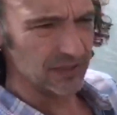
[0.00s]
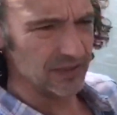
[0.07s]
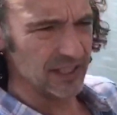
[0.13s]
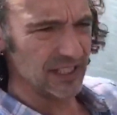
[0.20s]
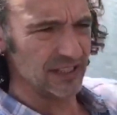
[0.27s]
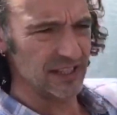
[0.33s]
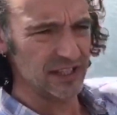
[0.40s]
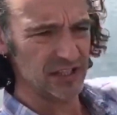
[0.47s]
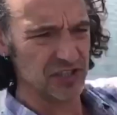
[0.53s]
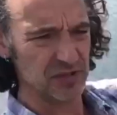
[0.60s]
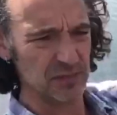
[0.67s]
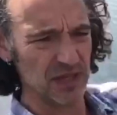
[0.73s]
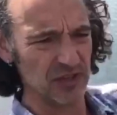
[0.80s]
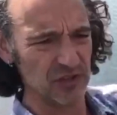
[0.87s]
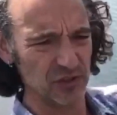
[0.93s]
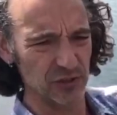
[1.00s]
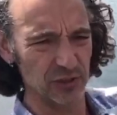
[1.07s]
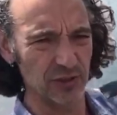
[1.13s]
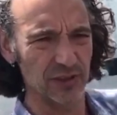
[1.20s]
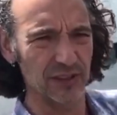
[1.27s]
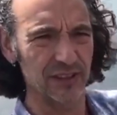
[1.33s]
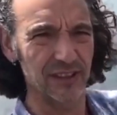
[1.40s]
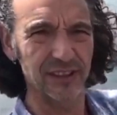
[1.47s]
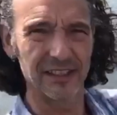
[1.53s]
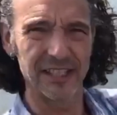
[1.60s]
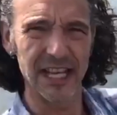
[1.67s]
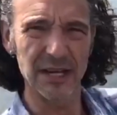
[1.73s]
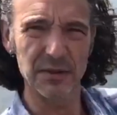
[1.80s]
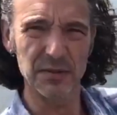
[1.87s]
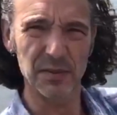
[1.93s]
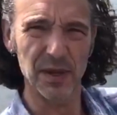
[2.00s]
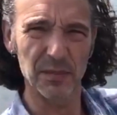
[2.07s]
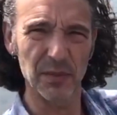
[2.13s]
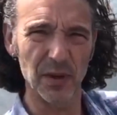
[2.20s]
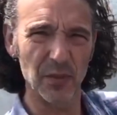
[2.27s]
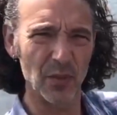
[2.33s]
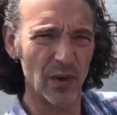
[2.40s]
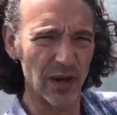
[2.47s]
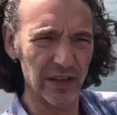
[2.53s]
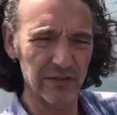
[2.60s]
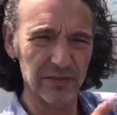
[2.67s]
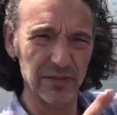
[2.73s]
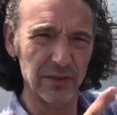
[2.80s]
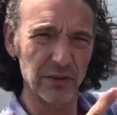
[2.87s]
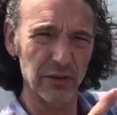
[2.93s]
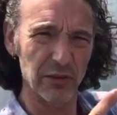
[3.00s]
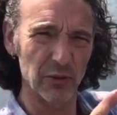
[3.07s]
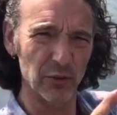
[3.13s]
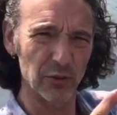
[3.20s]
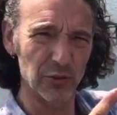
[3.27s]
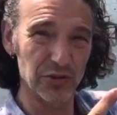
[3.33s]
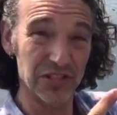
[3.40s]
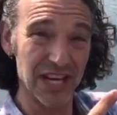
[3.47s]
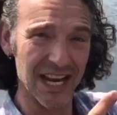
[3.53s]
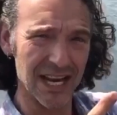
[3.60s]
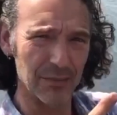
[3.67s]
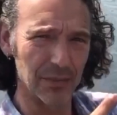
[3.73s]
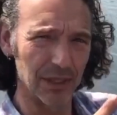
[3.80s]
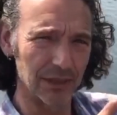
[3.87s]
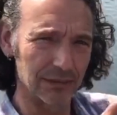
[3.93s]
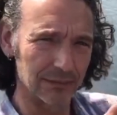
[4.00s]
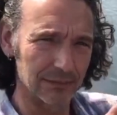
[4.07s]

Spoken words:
need this special, named by my wife, Thor's hammer.